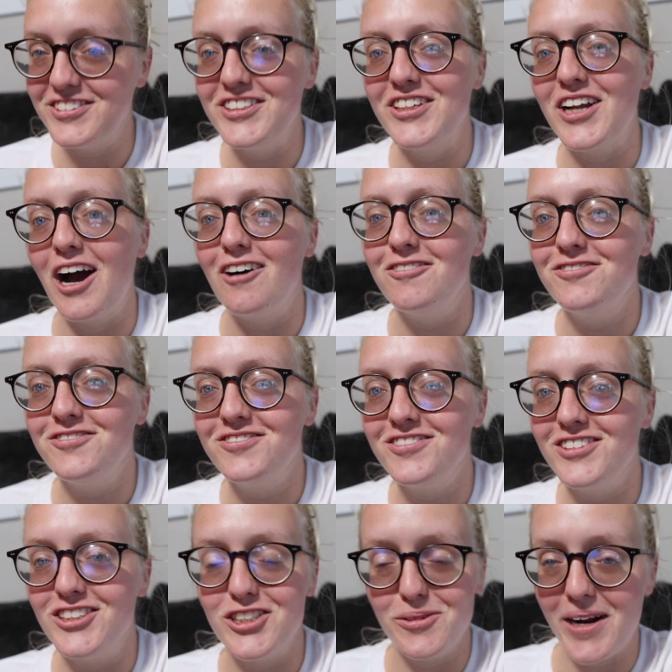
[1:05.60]
you know,
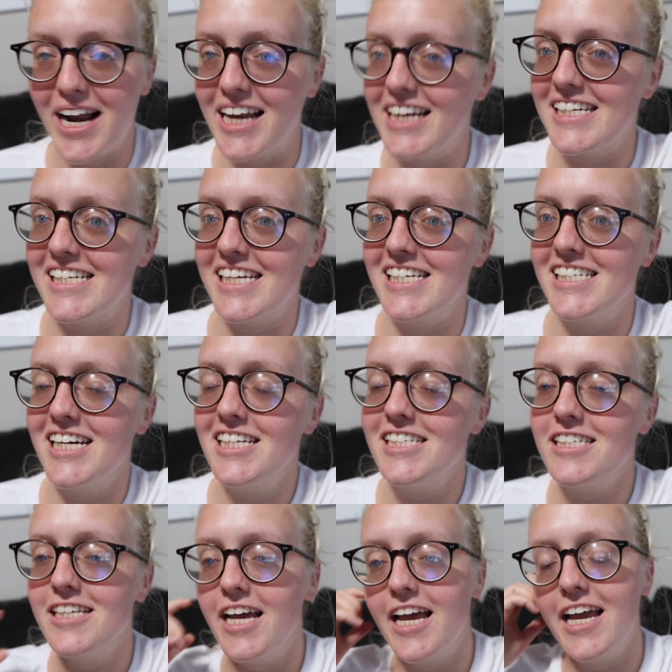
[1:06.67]
do what I need to get
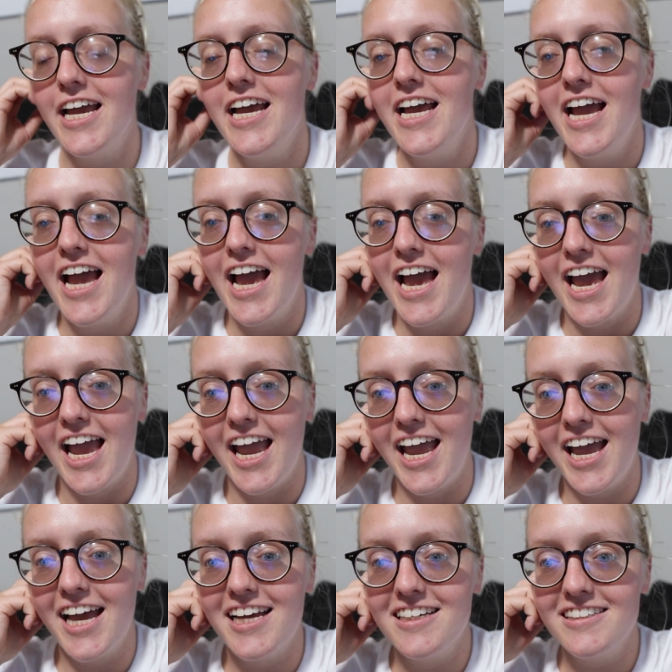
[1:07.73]
done today
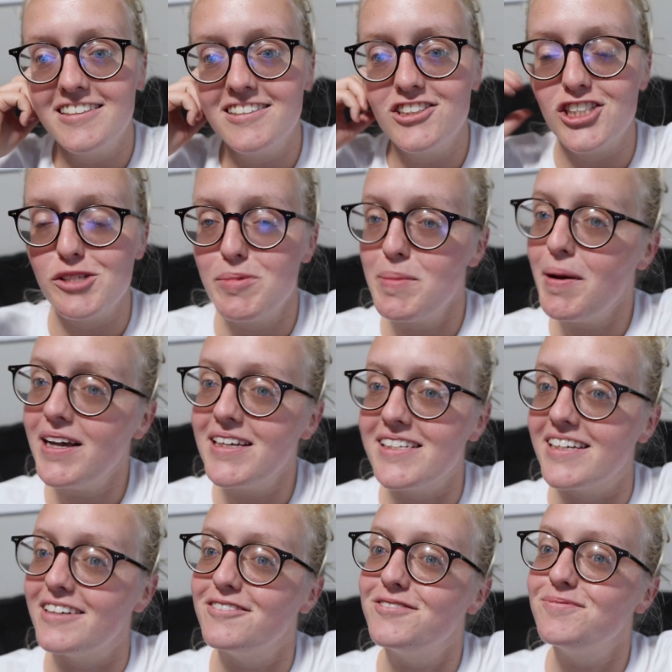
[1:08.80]
and just be
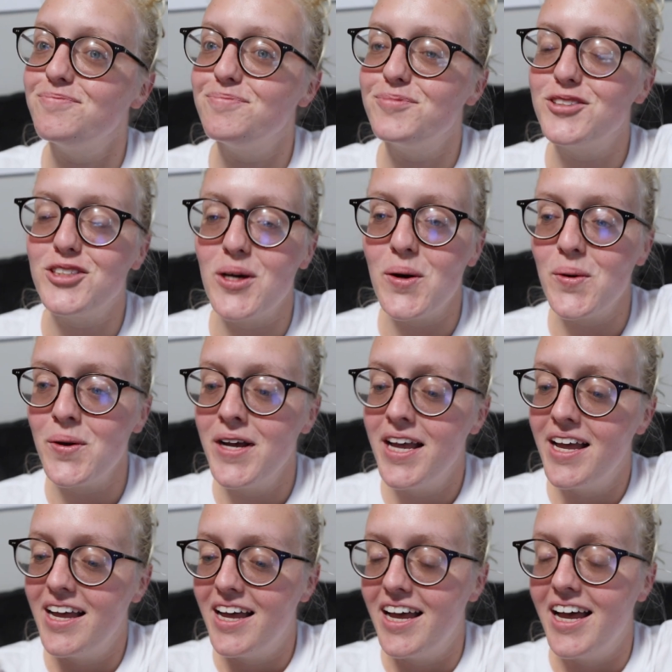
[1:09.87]
positive. So
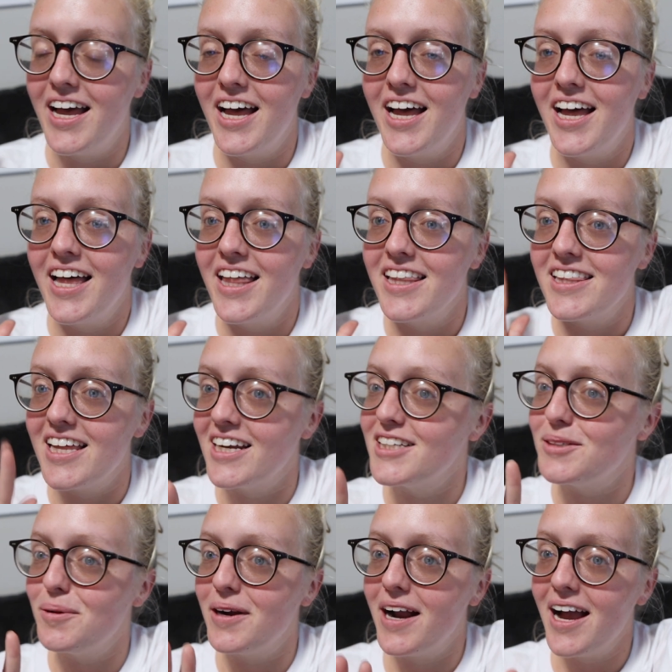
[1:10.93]
that
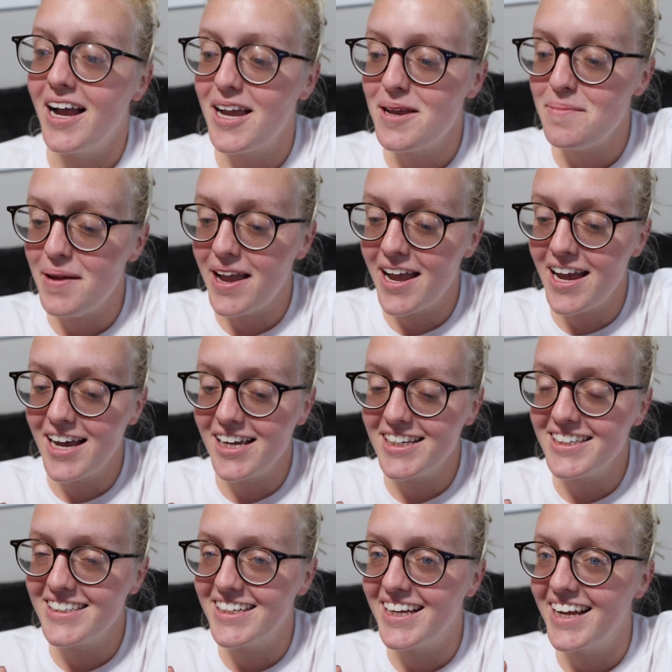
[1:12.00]
is where I am
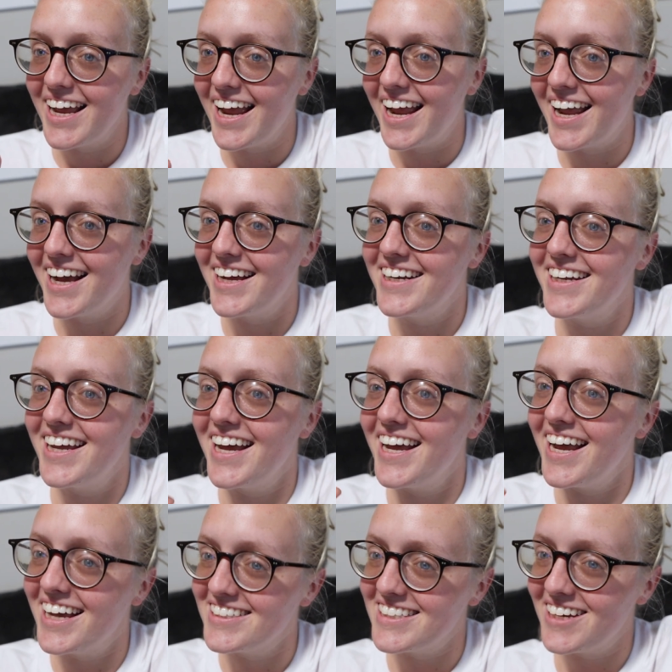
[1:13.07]
at. And
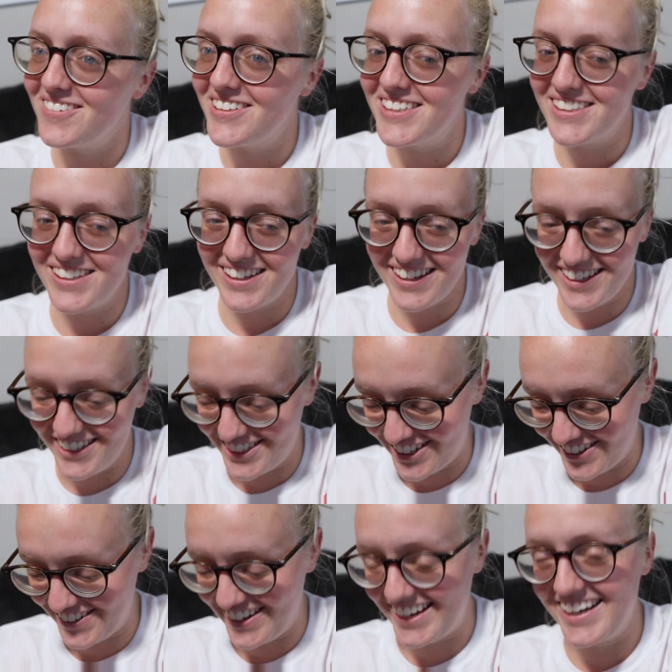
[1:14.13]
as I was
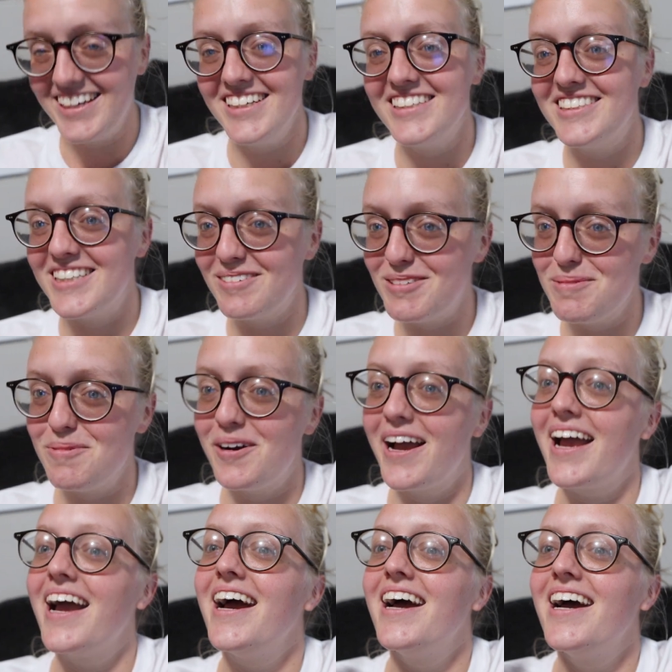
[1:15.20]
enjoying, Jamesy
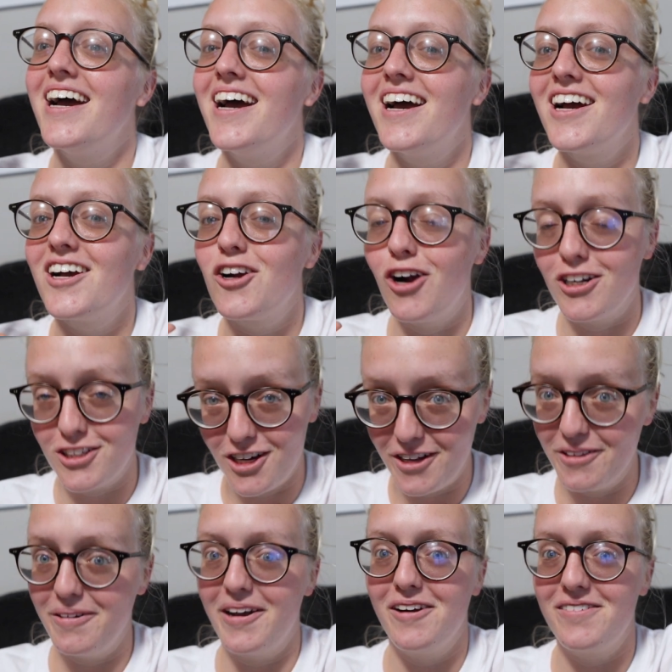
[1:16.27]
boy crawled
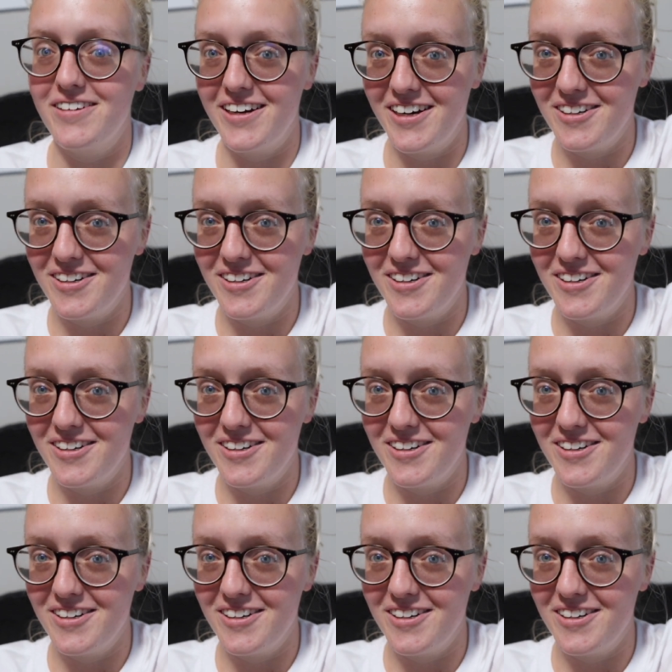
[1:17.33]
all the way over